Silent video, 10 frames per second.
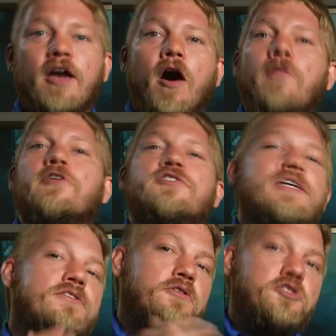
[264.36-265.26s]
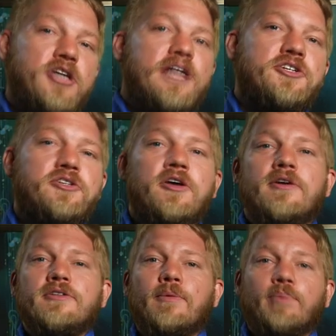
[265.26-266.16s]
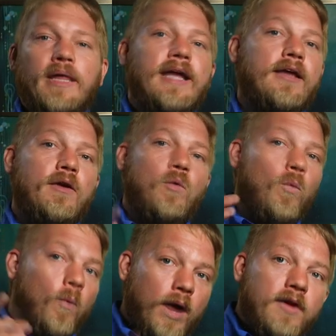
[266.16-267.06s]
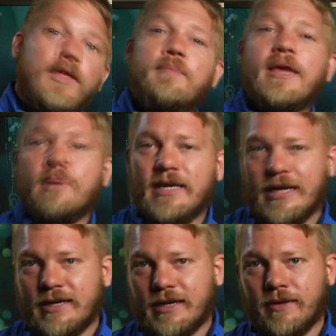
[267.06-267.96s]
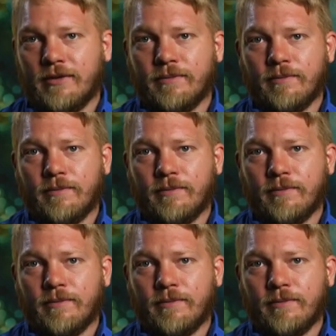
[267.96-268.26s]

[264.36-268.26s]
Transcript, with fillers: and other seasonal changes to plan where they may be needed.